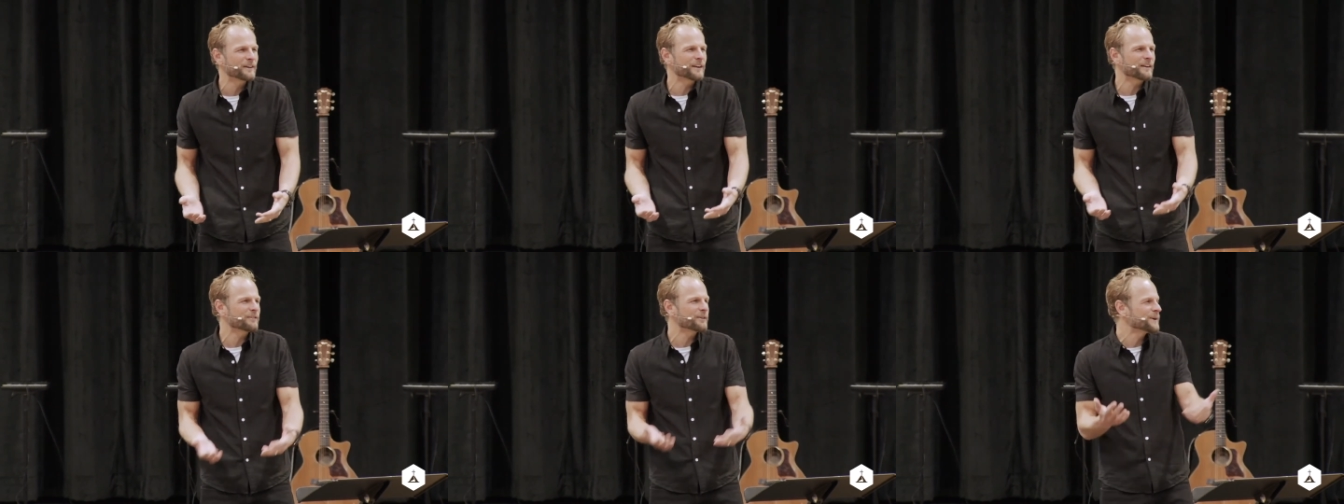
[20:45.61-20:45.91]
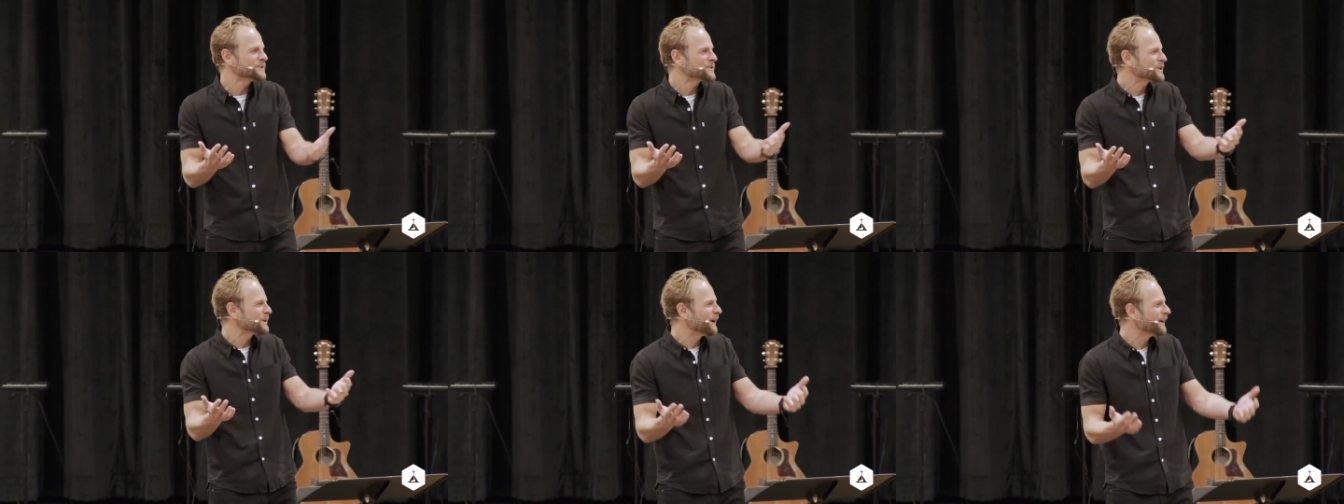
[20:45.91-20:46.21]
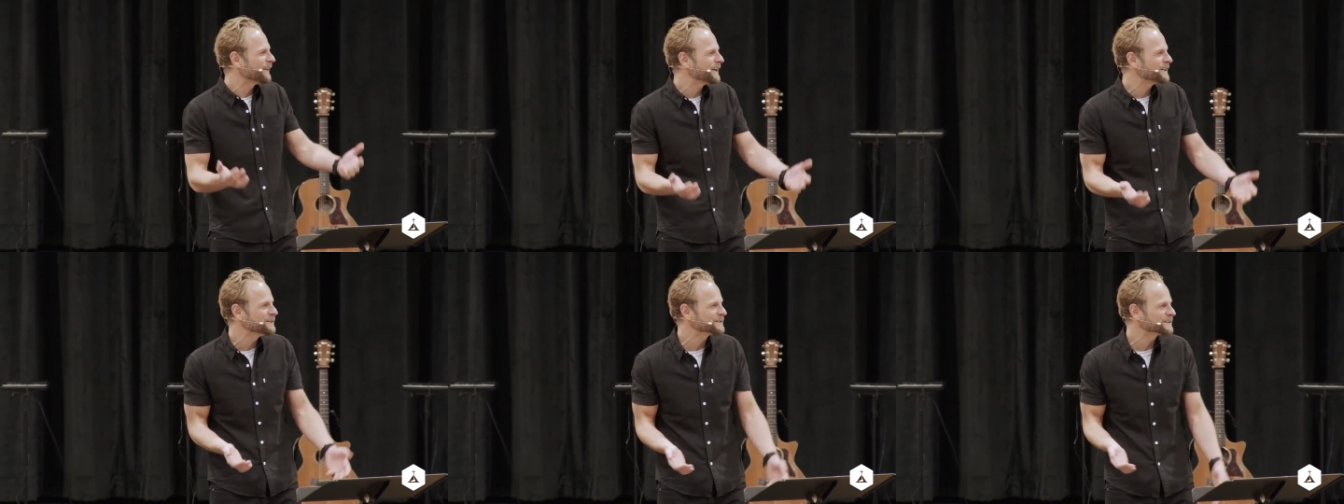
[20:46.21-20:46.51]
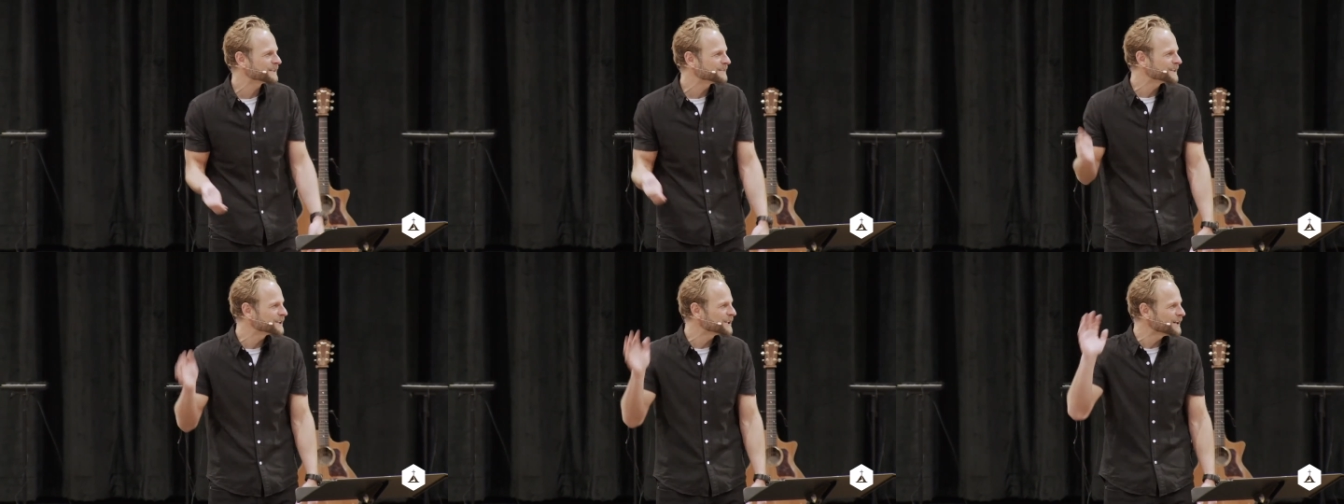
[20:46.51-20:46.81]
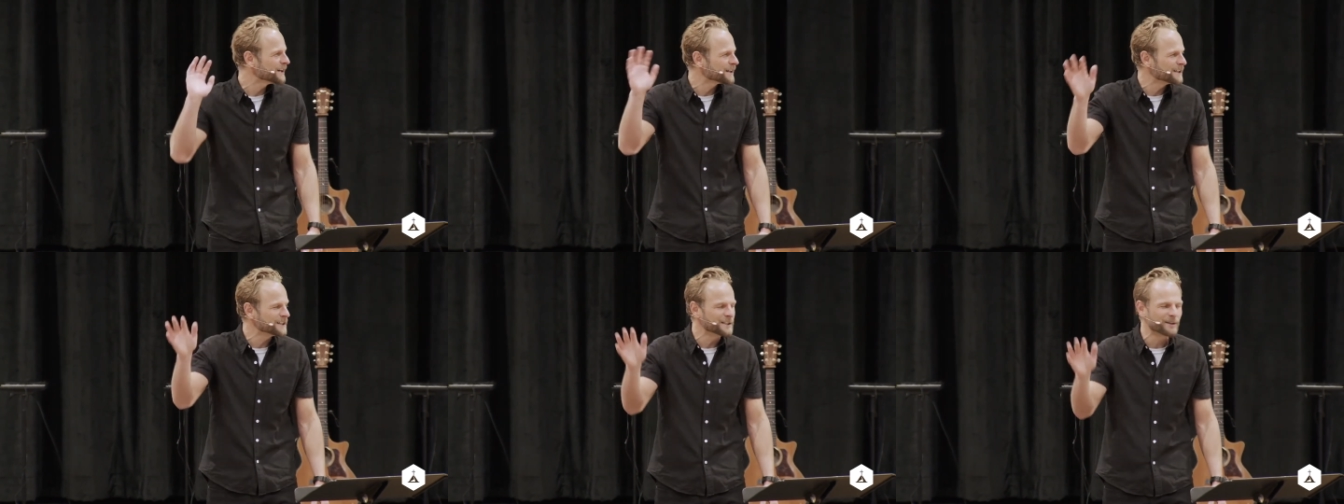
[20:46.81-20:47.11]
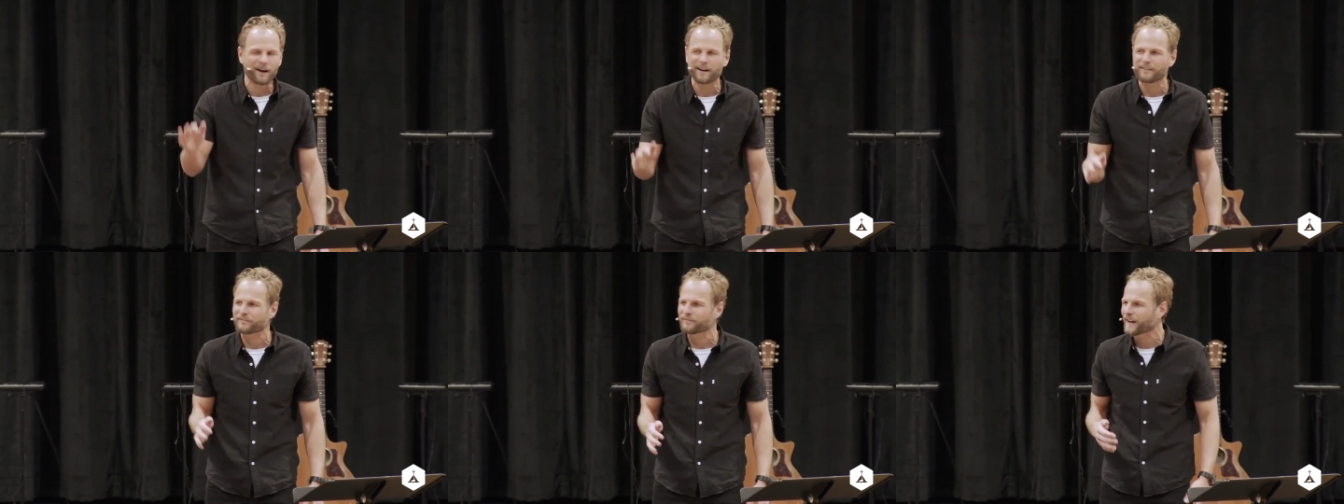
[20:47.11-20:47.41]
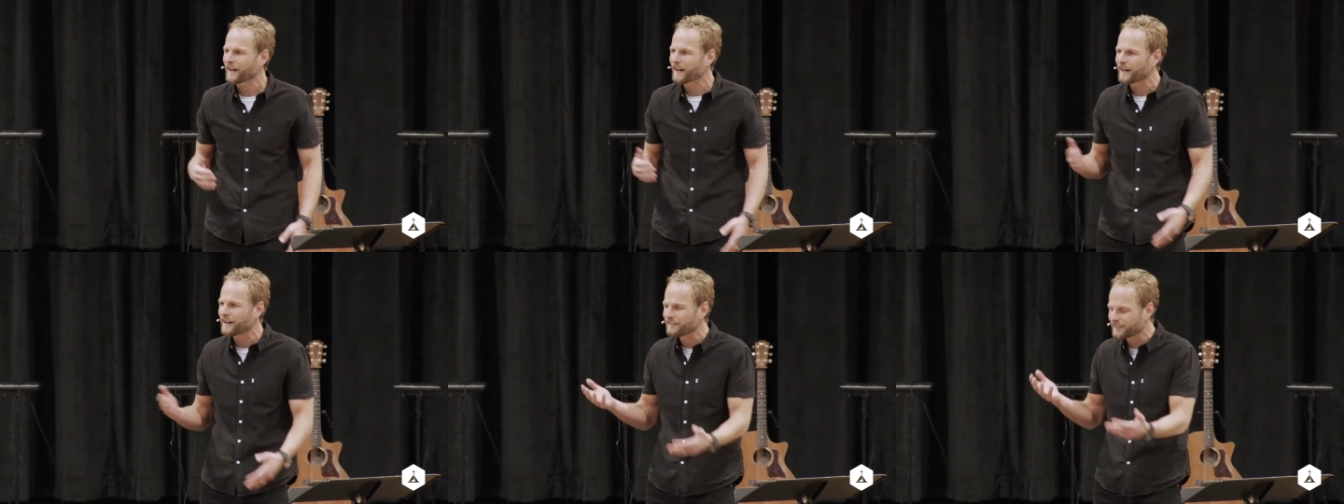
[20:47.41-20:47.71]
And every once in a while, they do something good, and you high
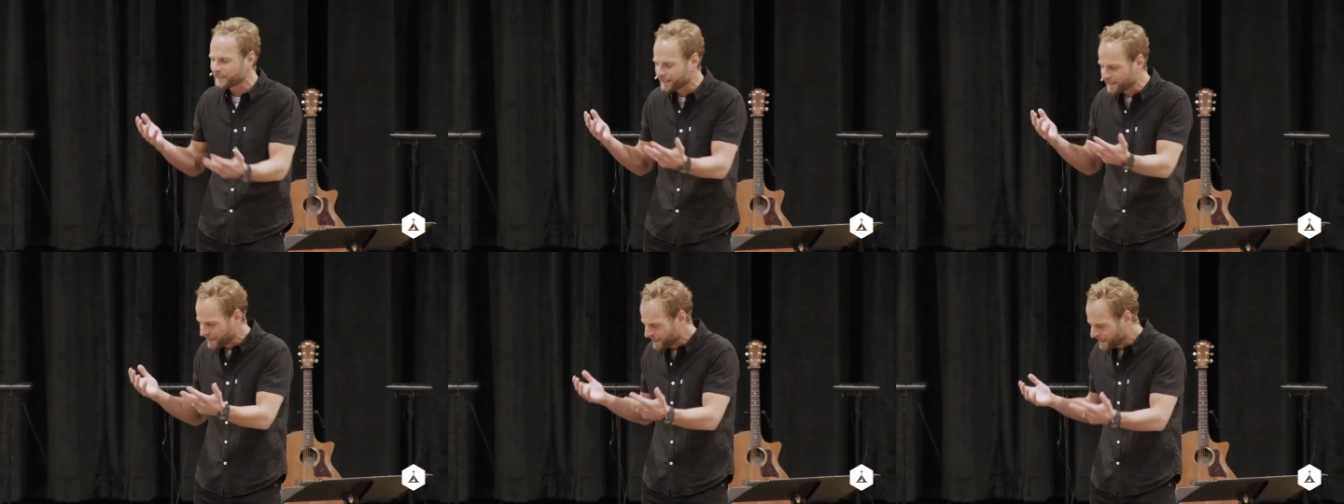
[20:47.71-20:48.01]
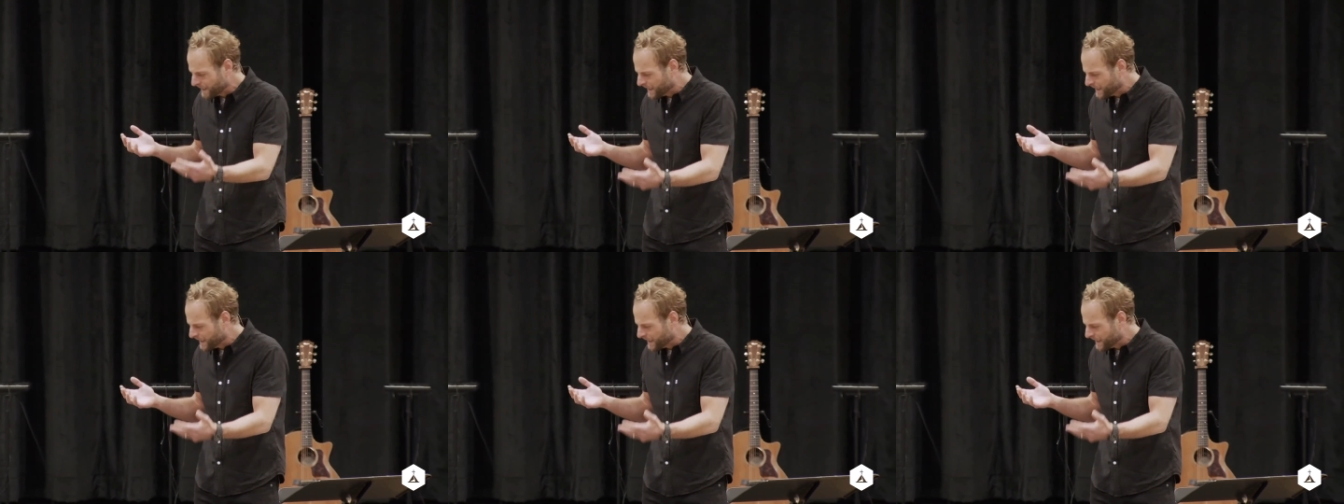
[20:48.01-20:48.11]
five, and